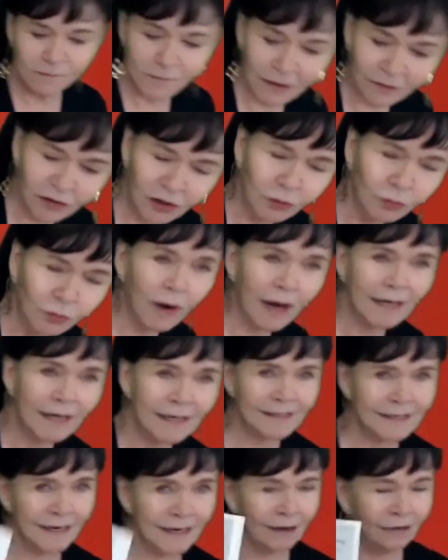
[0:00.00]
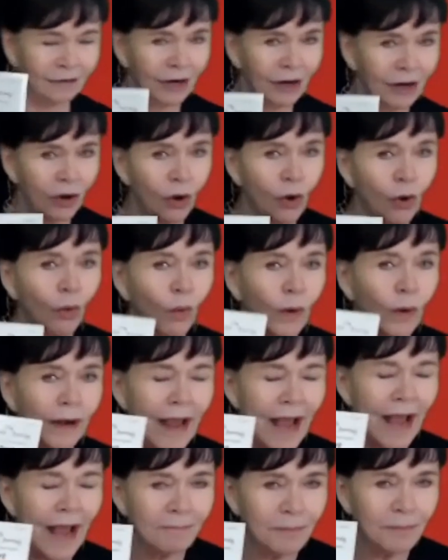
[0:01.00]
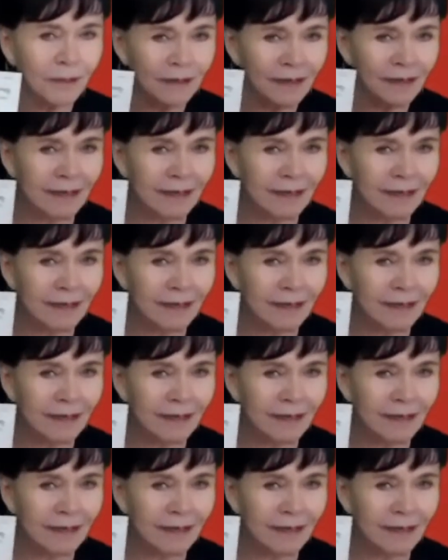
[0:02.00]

if you write down what happened